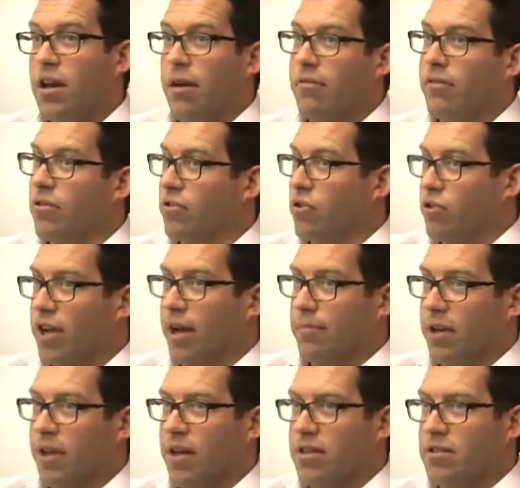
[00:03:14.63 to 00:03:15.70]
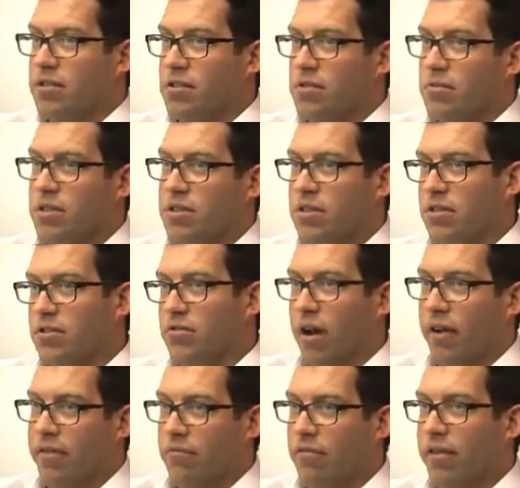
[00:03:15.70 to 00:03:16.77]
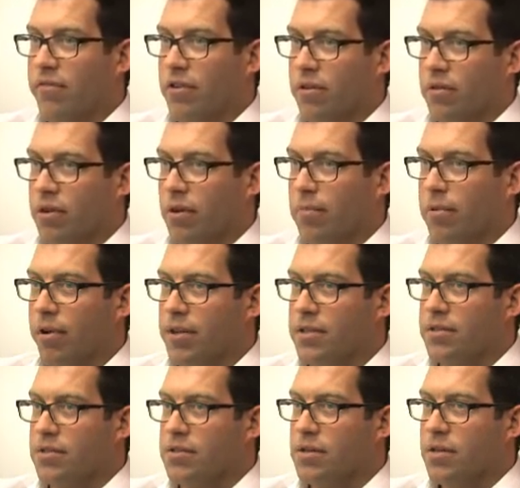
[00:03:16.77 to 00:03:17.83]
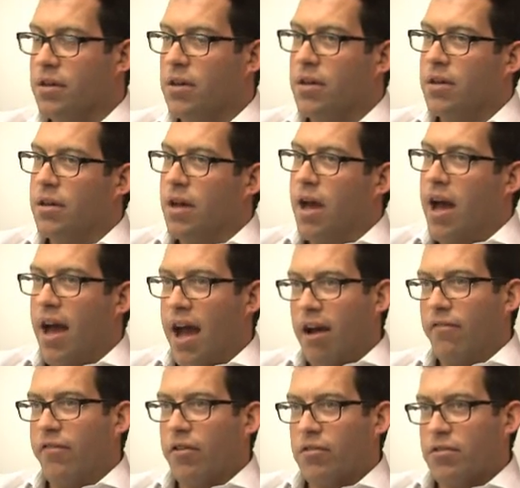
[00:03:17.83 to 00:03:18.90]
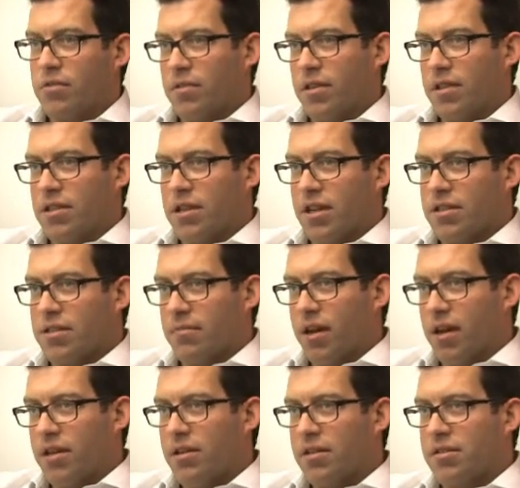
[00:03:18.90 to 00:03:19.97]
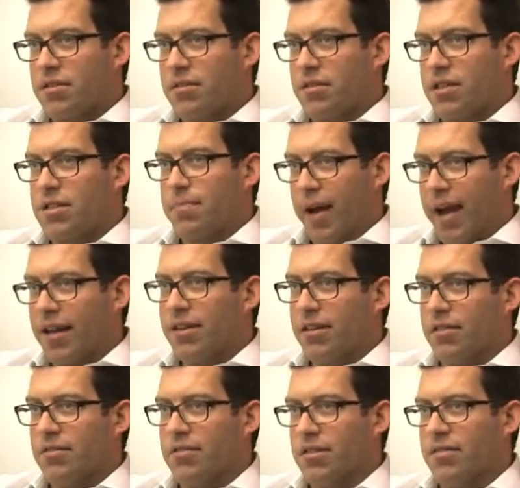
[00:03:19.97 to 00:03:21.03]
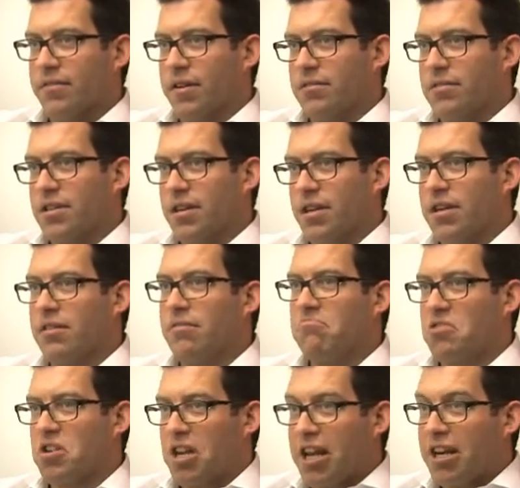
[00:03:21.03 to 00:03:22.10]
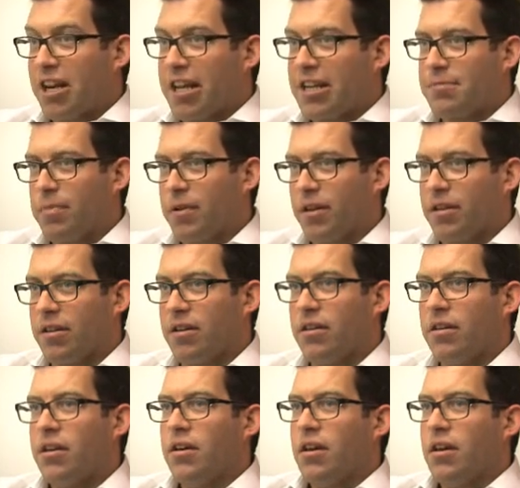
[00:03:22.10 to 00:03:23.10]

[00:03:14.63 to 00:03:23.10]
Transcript: and we've got good applications which are driving revenue in operators. Our focus within GSMA is to expand the usage of LTE, connect the next billion,